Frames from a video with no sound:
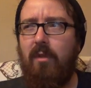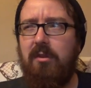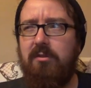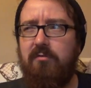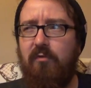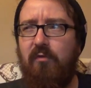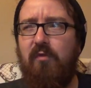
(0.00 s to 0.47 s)

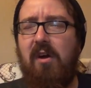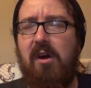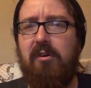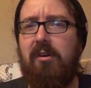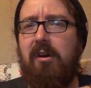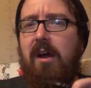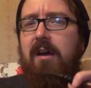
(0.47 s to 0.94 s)
It's
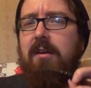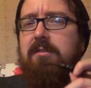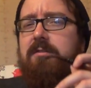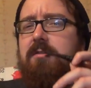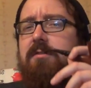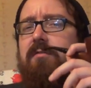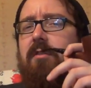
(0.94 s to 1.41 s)
very nice,
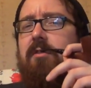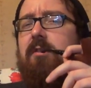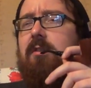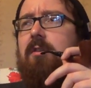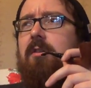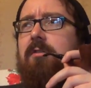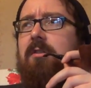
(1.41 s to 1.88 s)
it's very
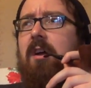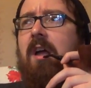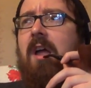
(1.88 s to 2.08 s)
good.